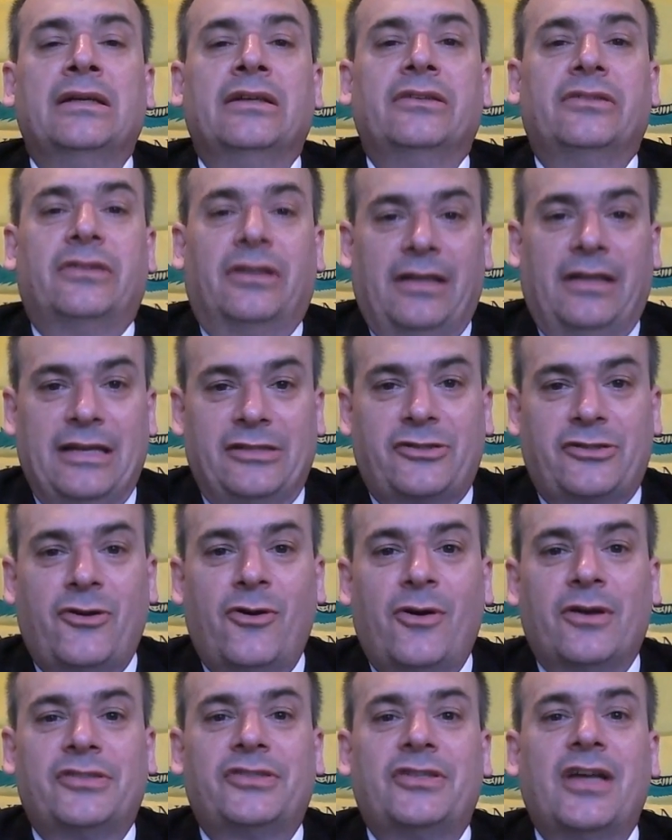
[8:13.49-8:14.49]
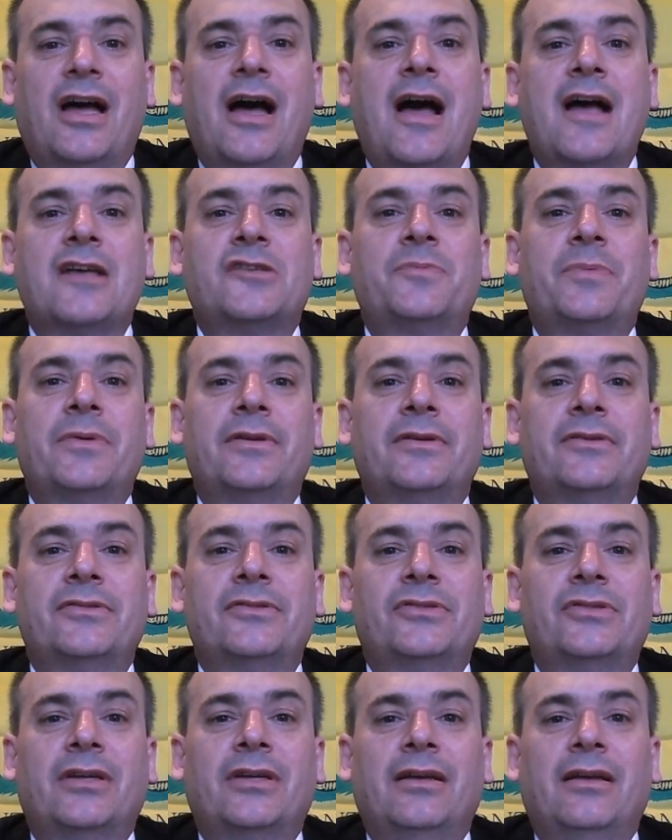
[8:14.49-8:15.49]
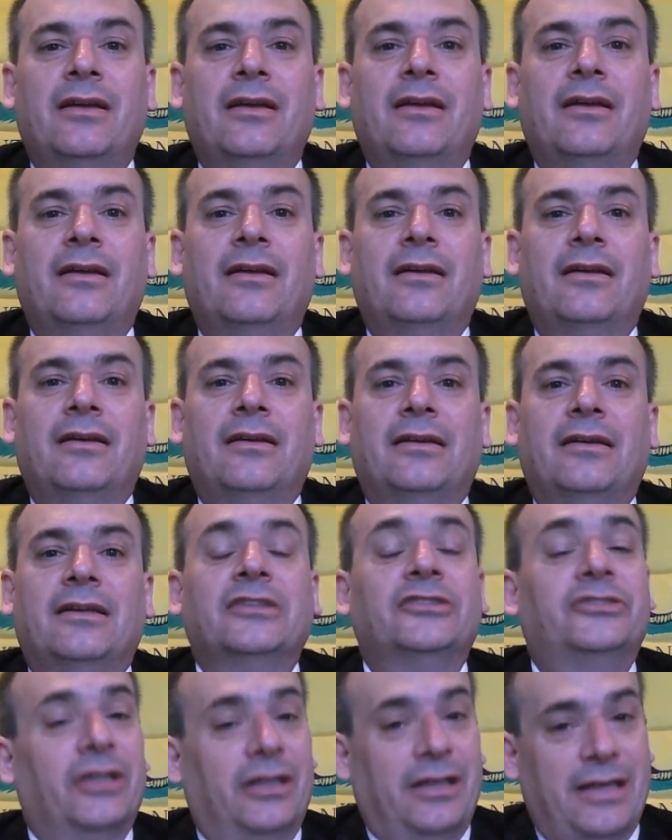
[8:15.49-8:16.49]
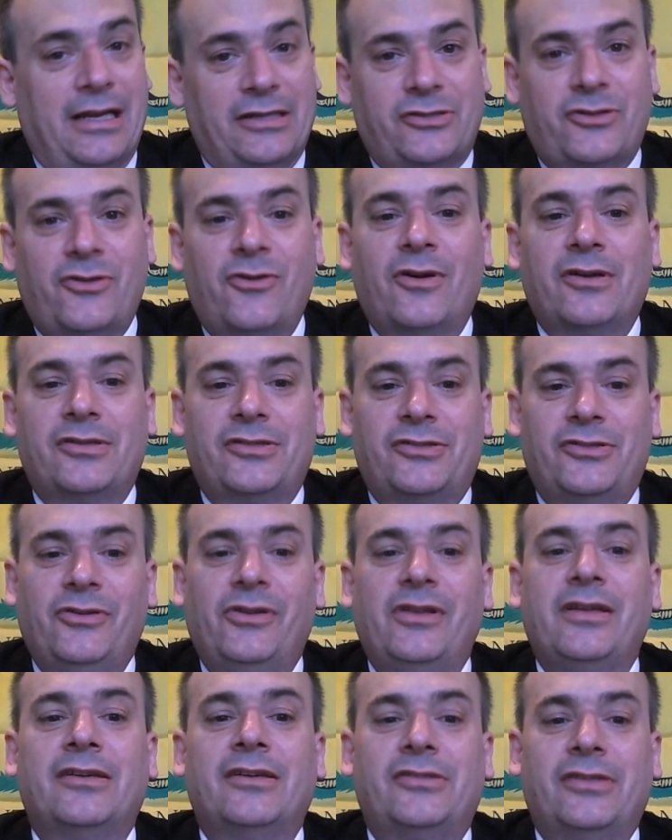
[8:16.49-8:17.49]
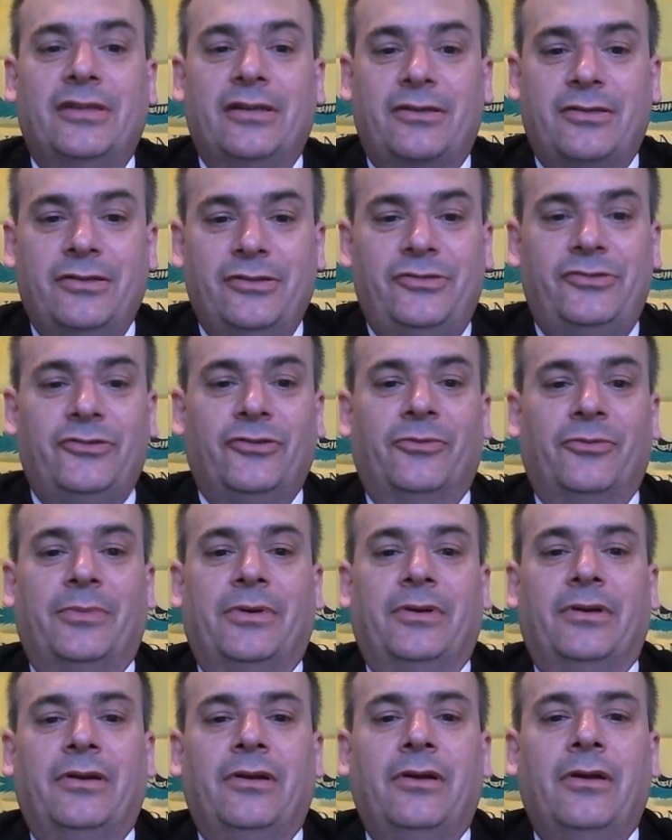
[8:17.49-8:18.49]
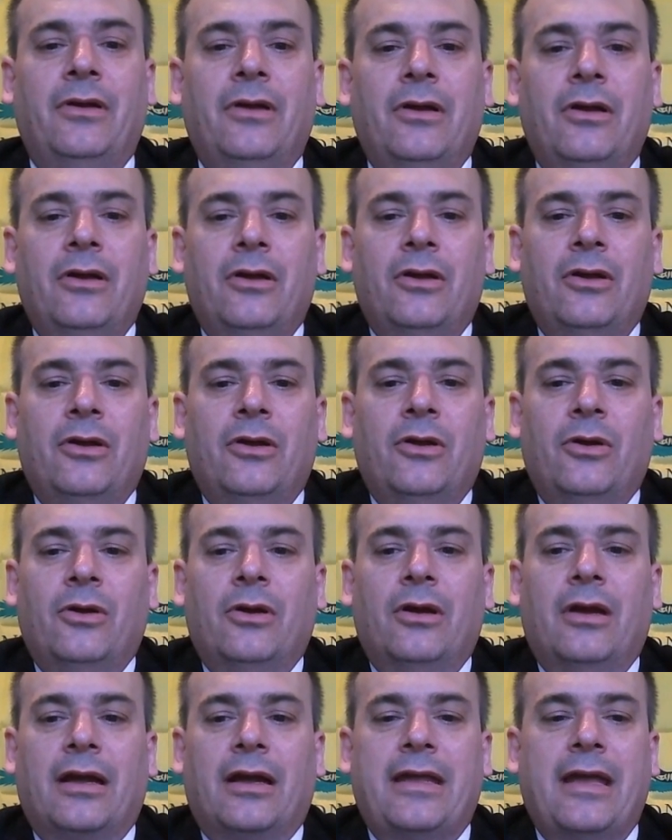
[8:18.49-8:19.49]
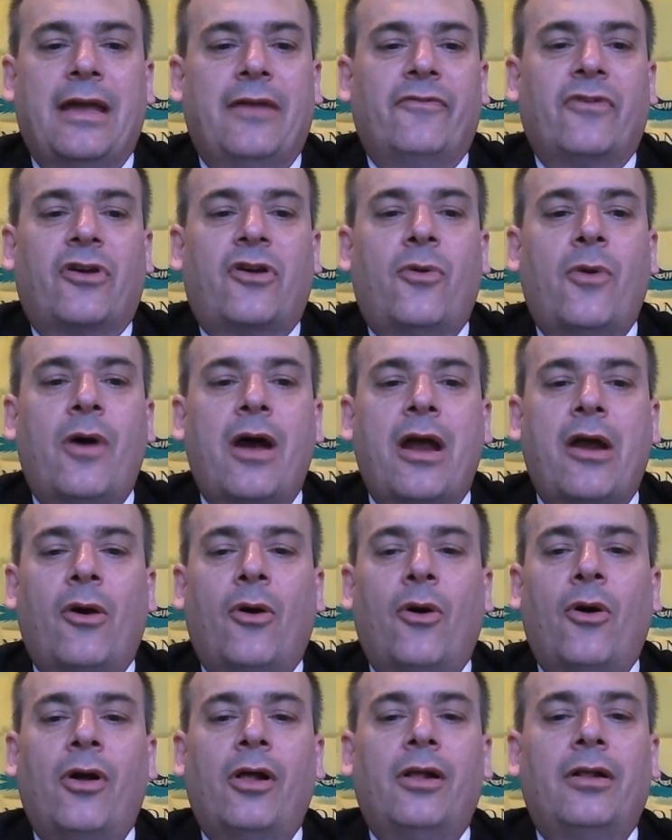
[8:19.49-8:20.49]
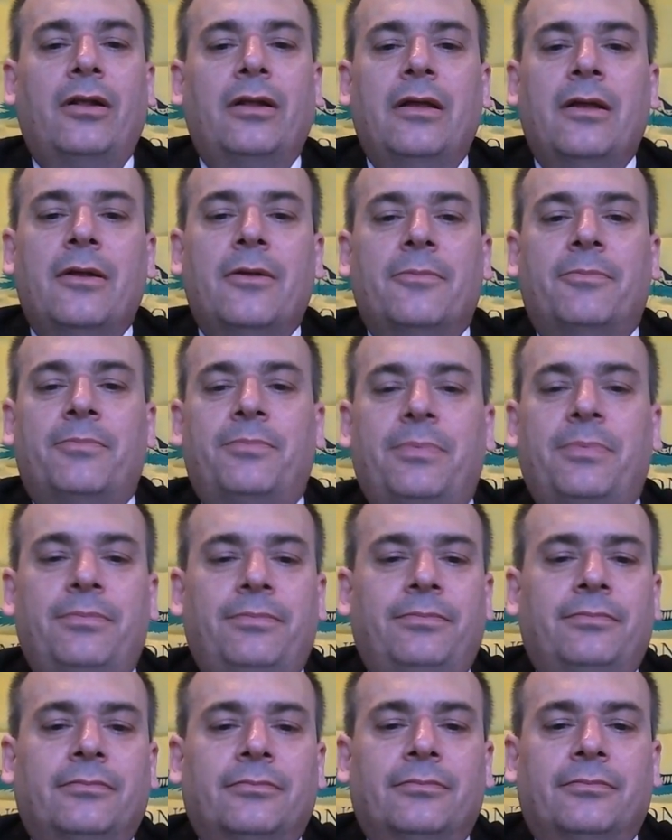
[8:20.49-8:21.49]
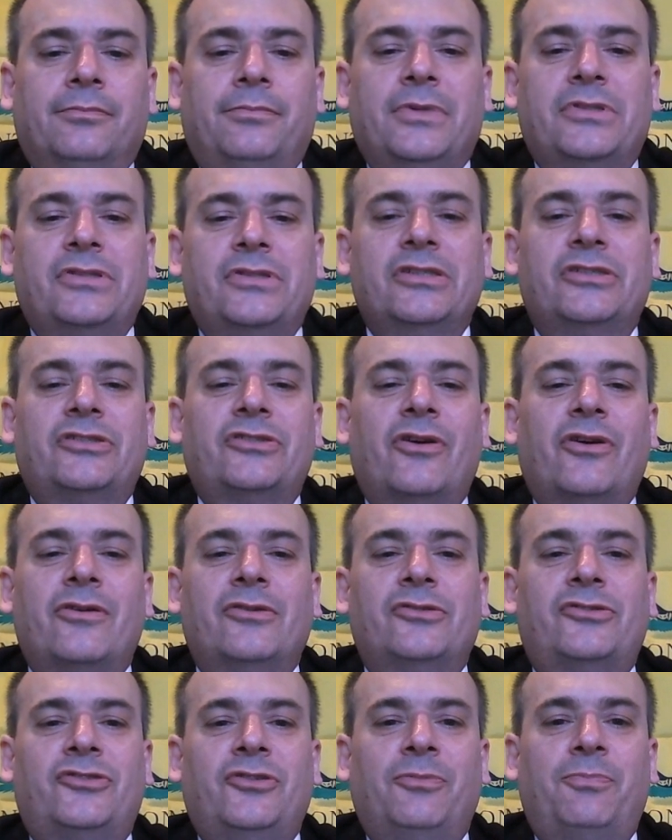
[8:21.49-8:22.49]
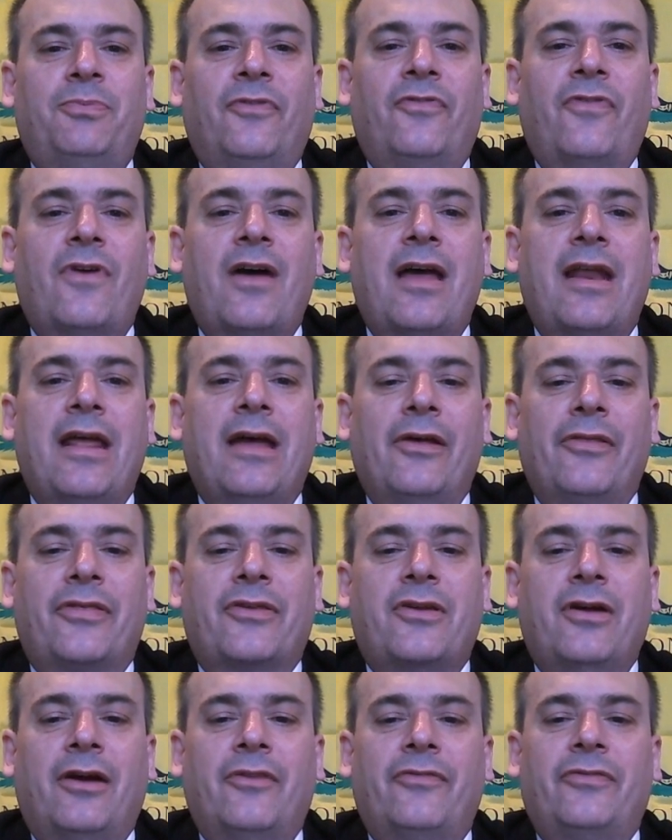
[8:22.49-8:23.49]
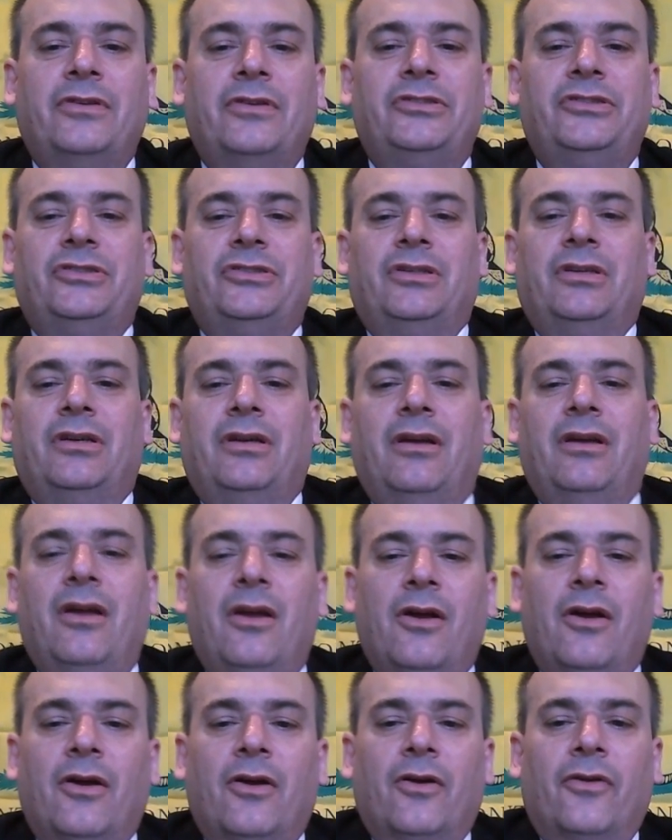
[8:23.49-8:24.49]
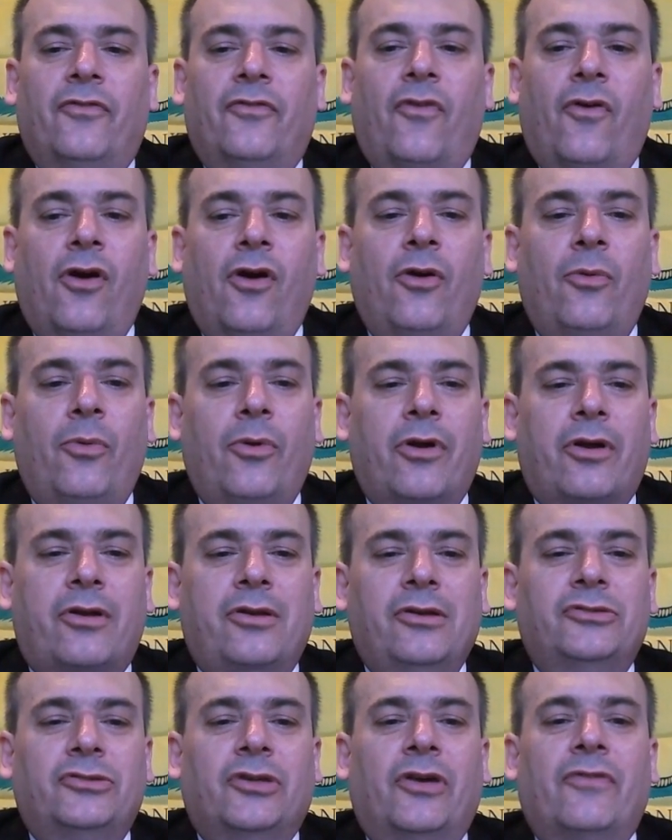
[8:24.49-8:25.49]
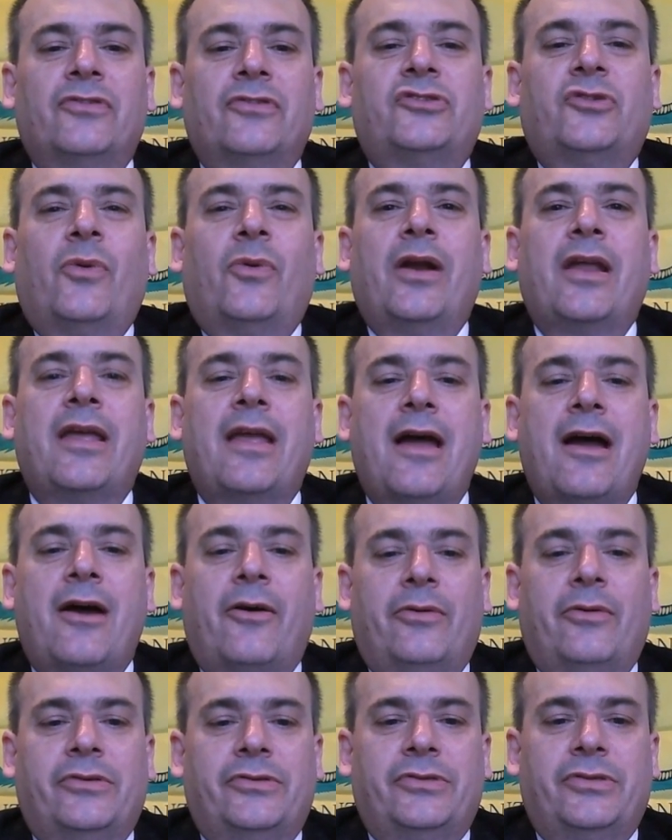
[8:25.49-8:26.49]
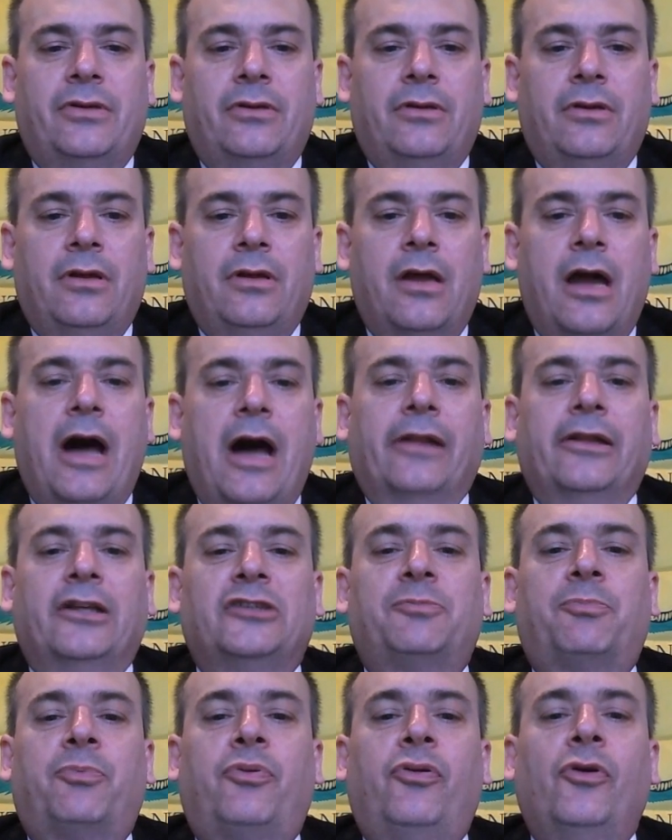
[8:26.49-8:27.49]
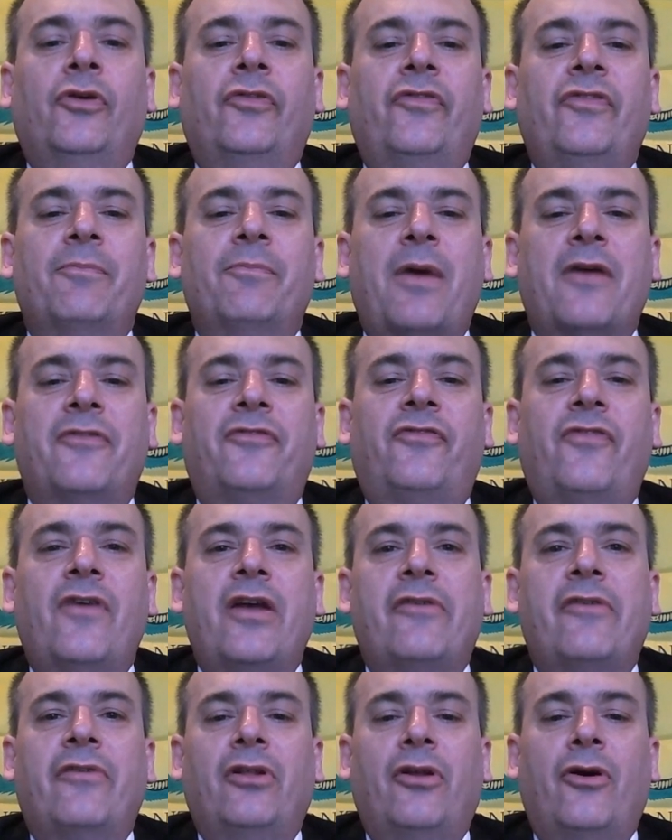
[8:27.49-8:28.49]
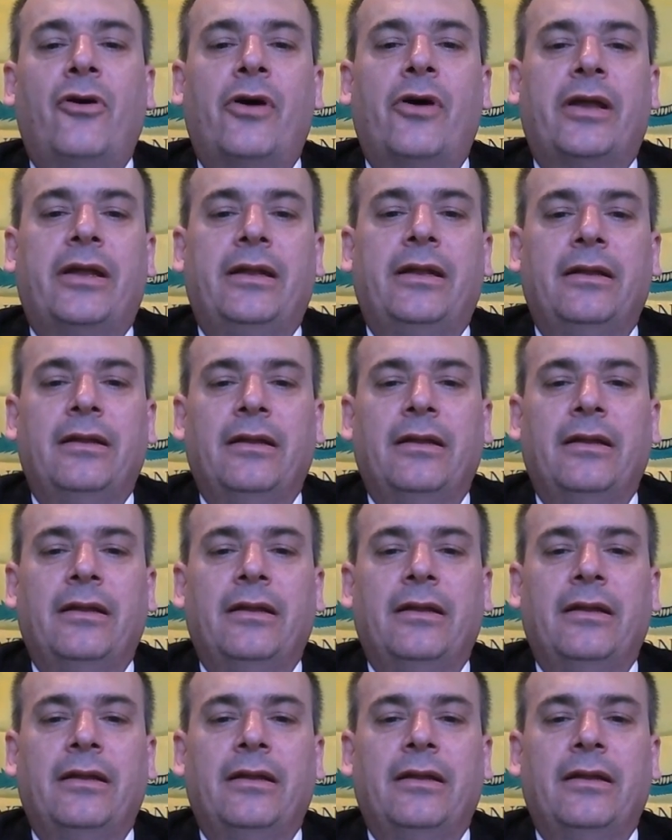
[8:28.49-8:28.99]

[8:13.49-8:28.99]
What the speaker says: Less cost to hospitals is the less cost to the consumer. Again, require all business owners to provide health coverage for all workers over 20 hours, unless proven by federal audit